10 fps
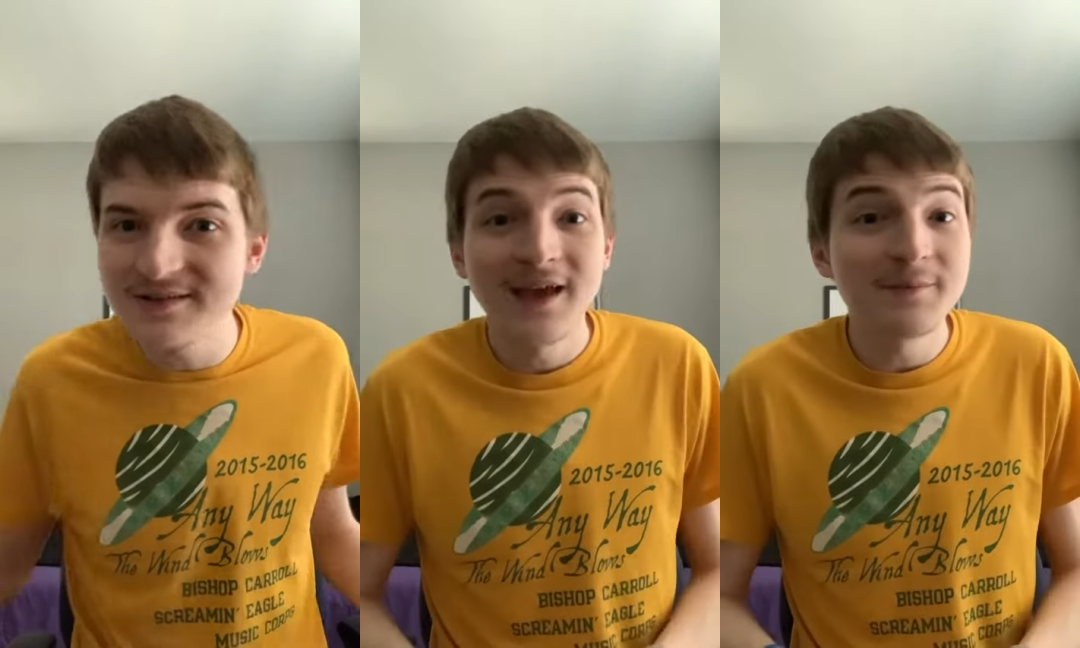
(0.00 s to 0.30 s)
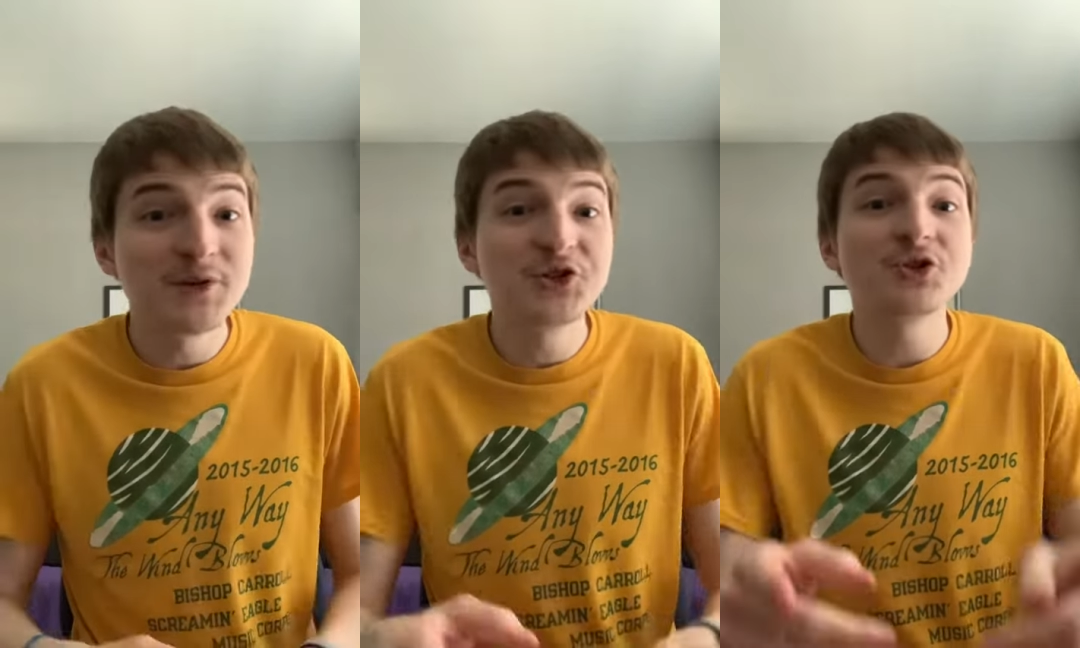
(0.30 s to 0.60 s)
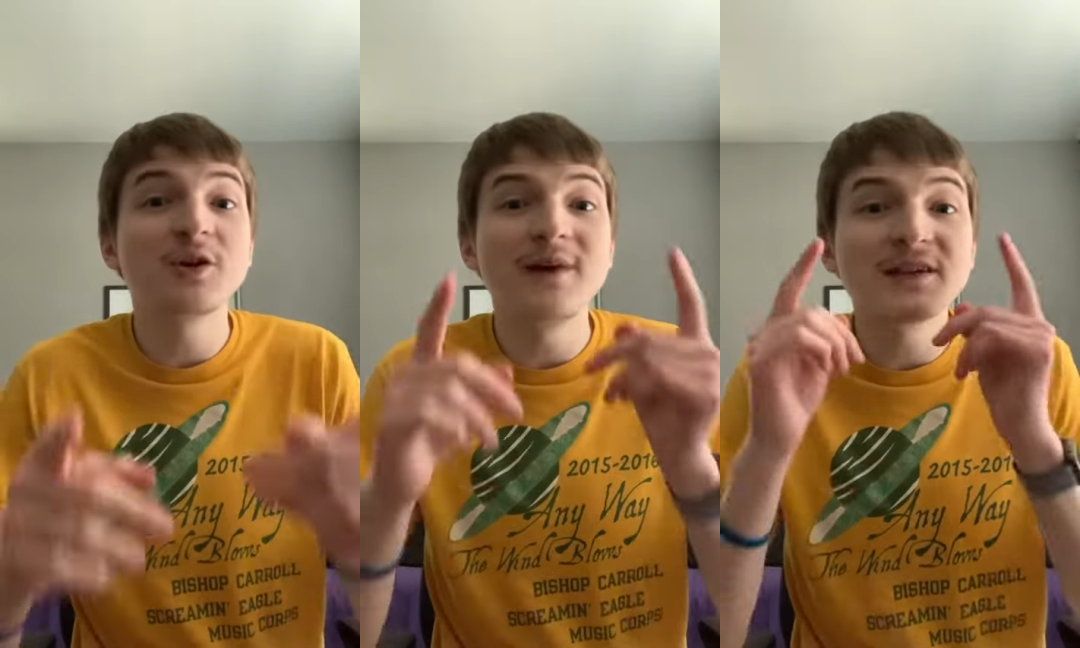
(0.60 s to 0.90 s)
And be sure to
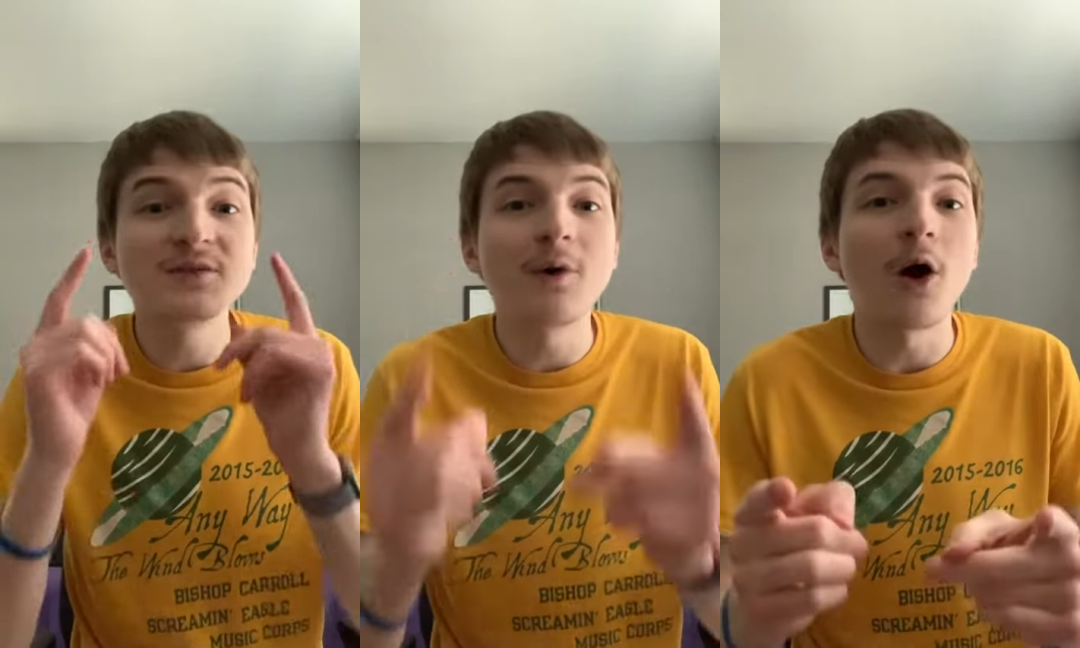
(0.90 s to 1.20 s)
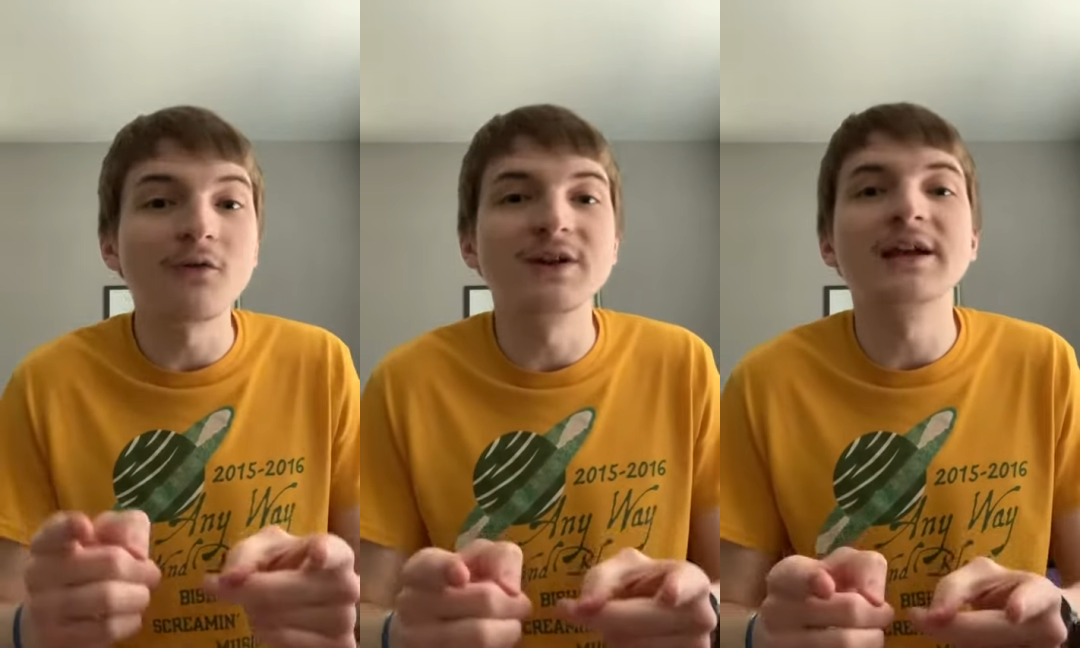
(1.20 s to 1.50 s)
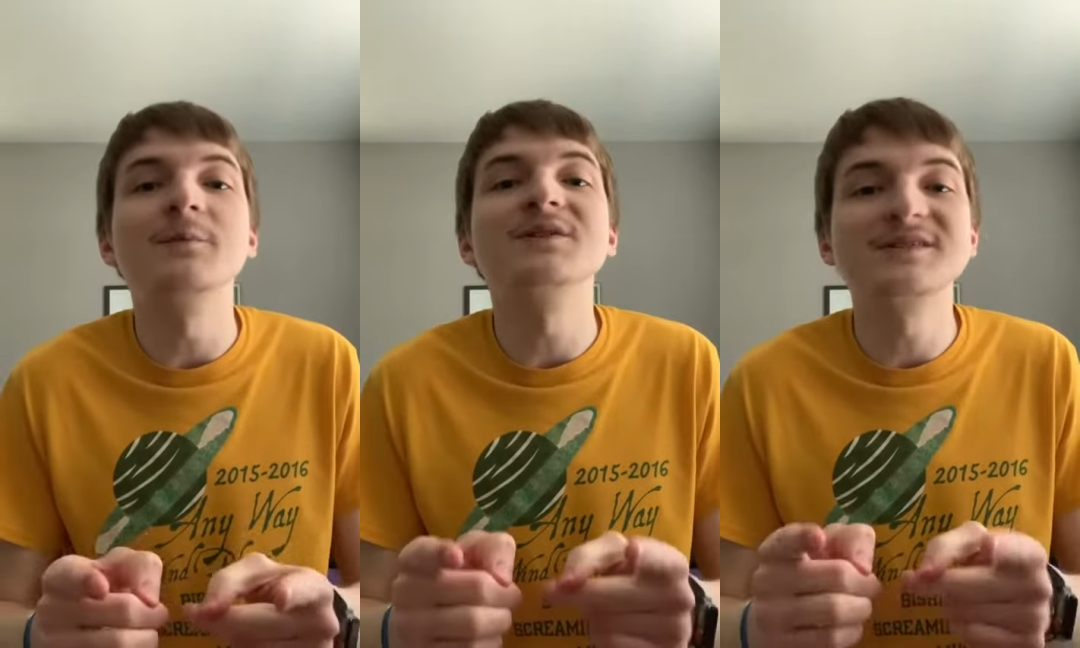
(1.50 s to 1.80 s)
come back tomorrow for day
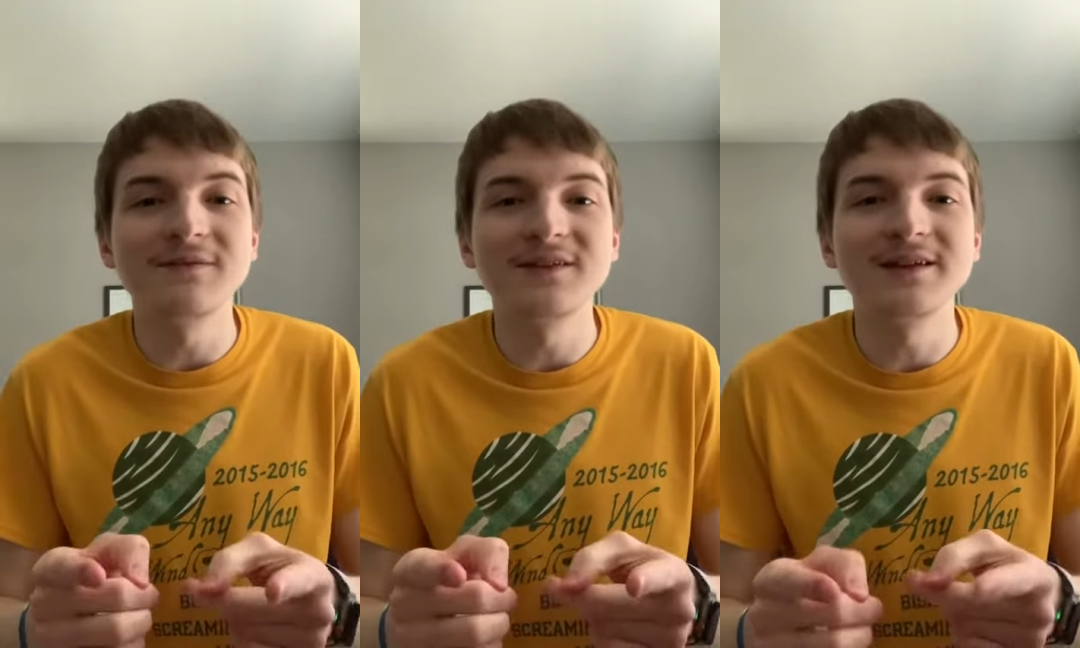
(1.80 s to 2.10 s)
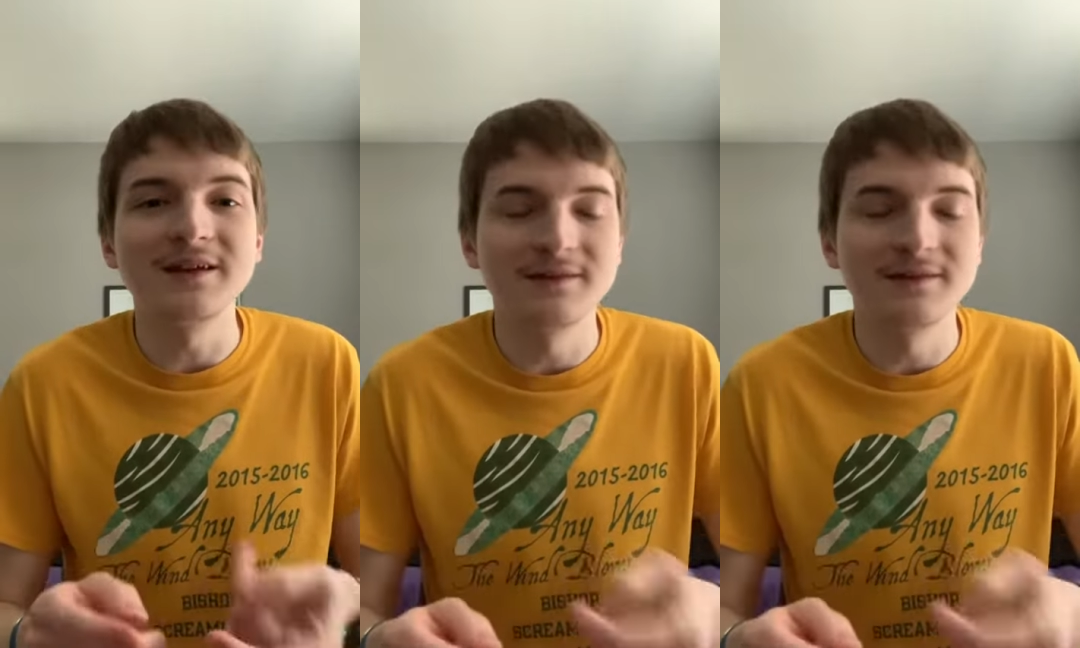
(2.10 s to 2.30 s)
number 17.